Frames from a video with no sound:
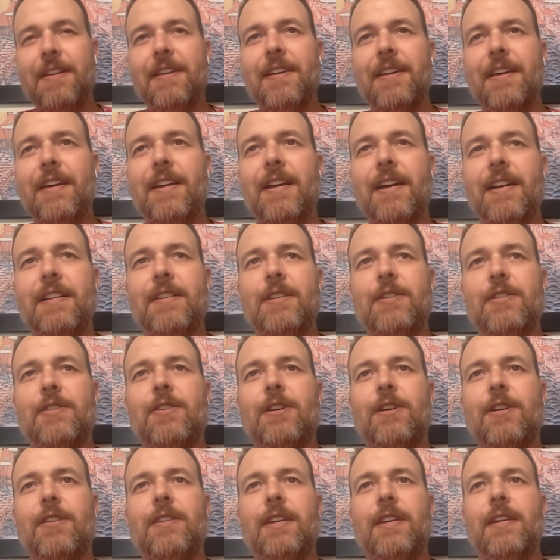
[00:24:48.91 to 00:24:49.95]
and I just
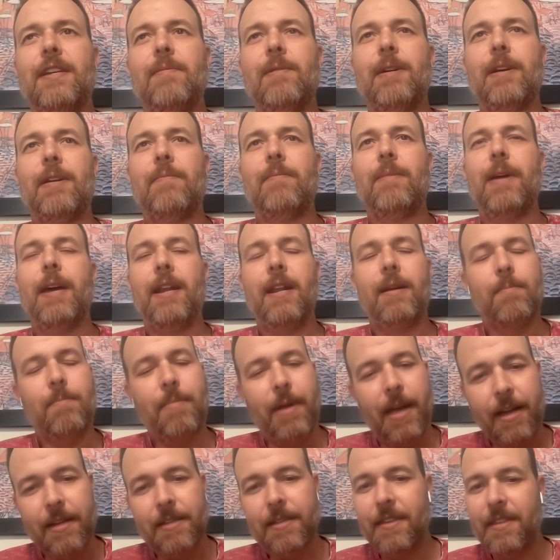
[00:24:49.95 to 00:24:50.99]
started thinking, I'm like, man, I'm
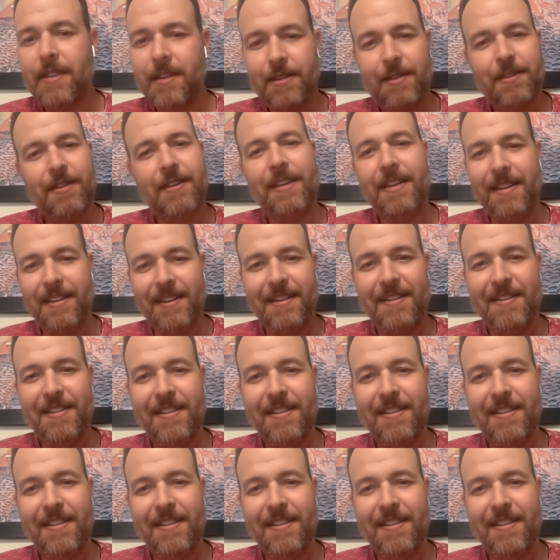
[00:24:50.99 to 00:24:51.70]
back to this again.